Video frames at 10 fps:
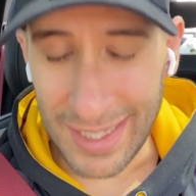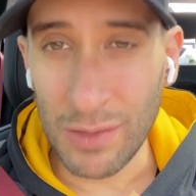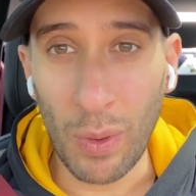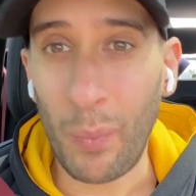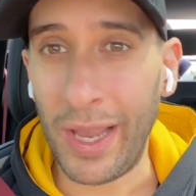This
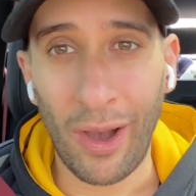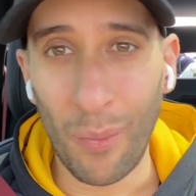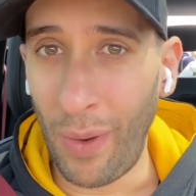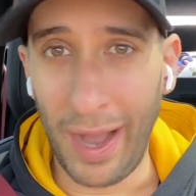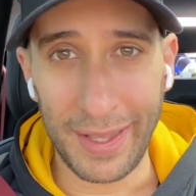is what we
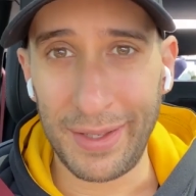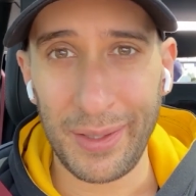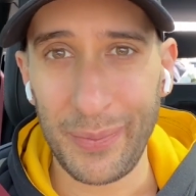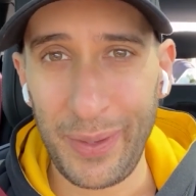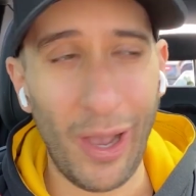all want.
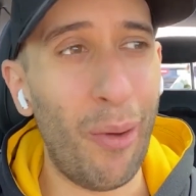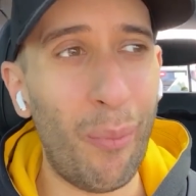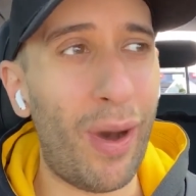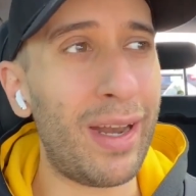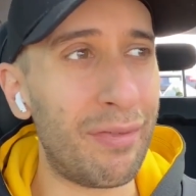We all
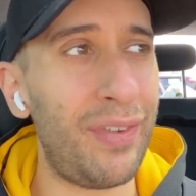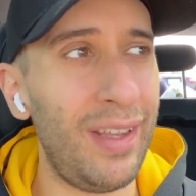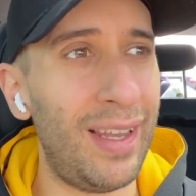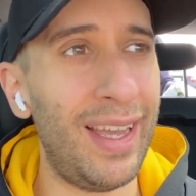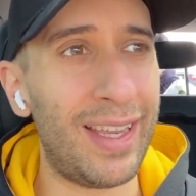wanna
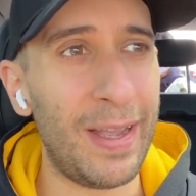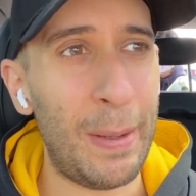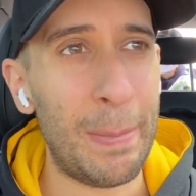feel like